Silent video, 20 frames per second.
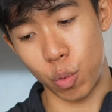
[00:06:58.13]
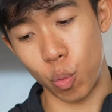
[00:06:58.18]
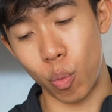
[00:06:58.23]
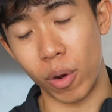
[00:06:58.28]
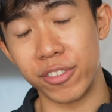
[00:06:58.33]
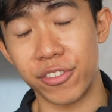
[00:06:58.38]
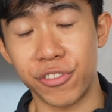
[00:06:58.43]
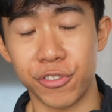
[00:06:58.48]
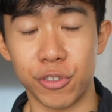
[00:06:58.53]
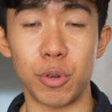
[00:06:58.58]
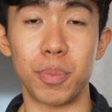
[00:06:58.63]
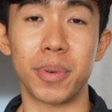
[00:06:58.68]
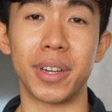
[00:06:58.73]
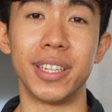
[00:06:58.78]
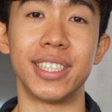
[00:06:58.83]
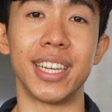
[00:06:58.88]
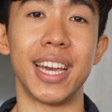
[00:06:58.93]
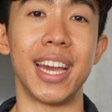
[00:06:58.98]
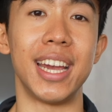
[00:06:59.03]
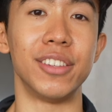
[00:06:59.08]
one scoop
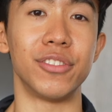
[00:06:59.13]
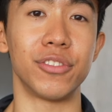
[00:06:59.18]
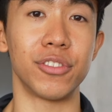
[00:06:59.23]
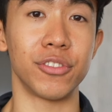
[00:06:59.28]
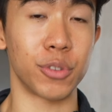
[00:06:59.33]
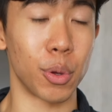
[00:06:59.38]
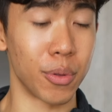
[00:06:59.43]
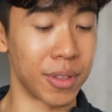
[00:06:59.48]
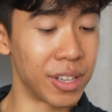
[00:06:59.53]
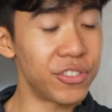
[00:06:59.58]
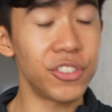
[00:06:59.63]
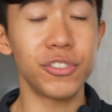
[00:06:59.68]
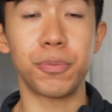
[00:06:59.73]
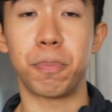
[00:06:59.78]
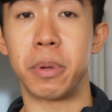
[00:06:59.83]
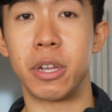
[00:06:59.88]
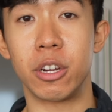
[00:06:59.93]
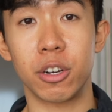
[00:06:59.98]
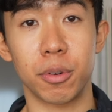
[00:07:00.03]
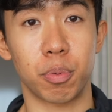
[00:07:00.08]
contains. So this is
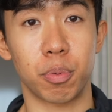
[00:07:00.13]
pure